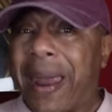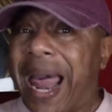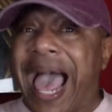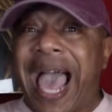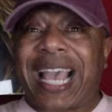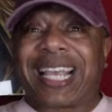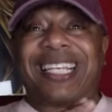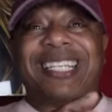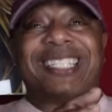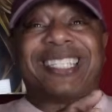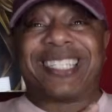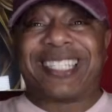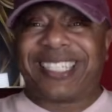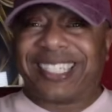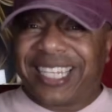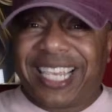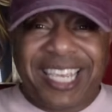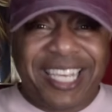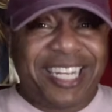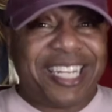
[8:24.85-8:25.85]
I could
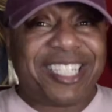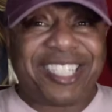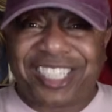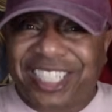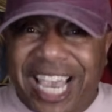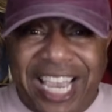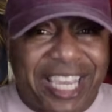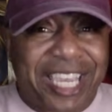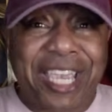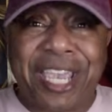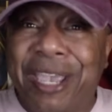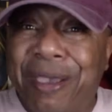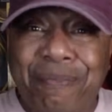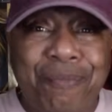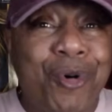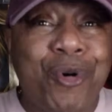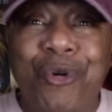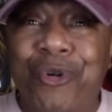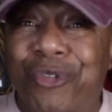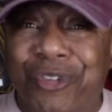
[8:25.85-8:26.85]
see the check-in
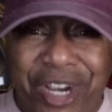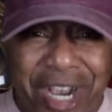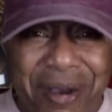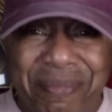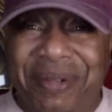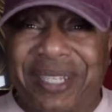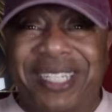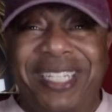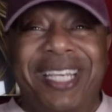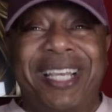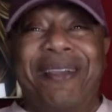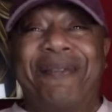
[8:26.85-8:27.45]
move coming.